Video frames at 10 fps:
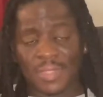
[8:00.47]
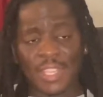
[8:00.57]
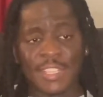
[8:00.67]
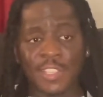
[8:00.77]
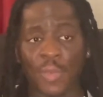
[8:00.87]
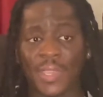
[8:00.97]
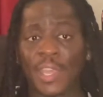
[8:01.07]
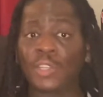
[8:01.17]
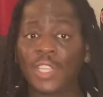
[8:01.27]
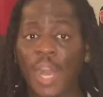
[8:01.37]
So it
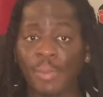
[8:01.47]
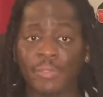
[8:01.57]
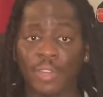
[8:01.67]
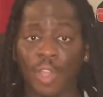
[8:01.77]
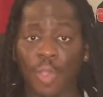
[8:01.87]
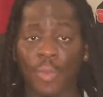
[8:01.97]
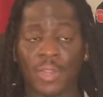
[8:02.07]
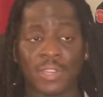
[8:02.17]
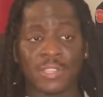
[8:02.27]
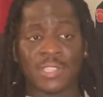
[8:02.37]
killed a couple of her
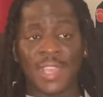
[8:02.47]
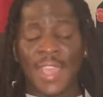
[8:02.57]
coworkers,